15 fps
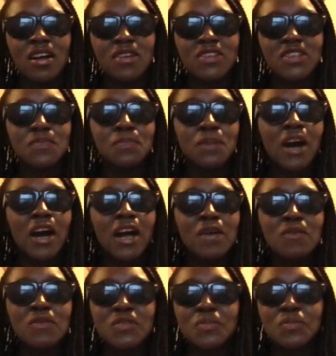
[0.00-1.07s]
Spy
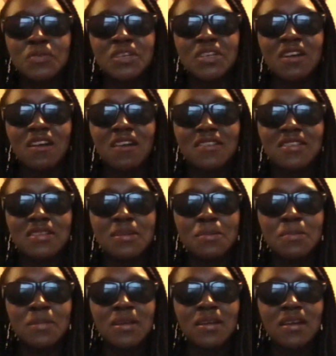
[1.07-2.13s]
was pretty
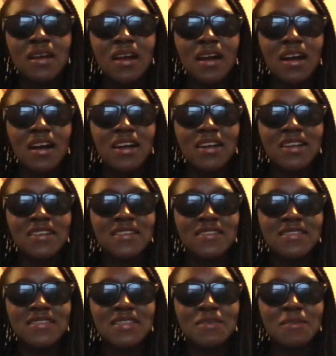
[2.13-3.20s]
awesome
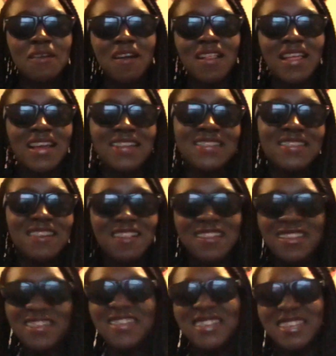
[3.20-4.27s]
because they were all acting all
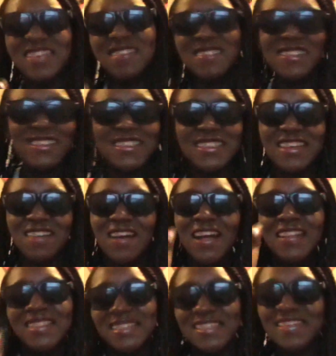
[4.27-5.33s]
like cute and stuff.
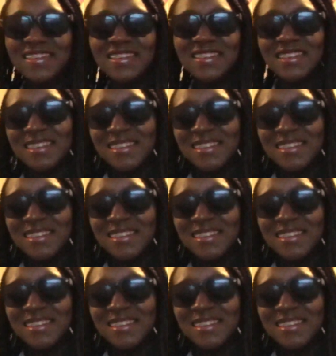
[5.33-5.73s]
They